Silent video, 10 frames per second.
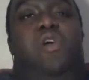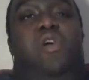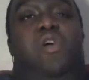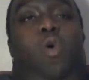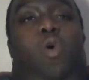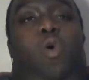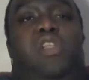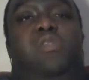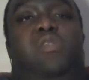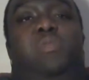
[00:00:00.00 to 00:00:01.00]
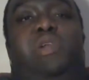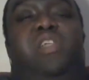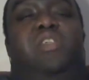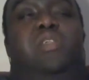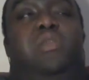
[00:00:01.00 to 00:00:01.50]
in terms of
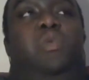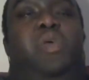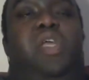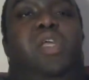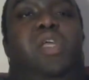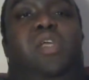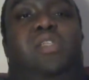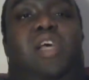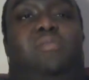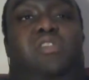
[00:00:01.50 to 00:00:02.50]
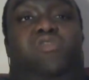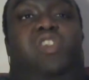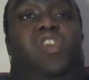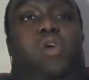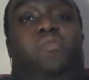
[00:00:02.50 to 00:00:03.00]
what you think the prediction will be in
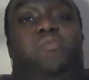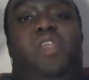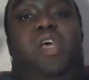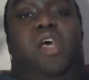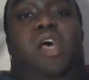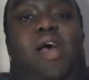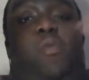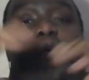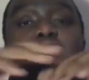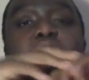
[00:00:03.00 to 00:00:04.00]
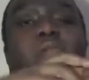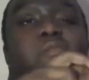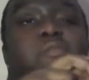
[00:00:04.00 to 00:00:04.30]
terms of the result and why.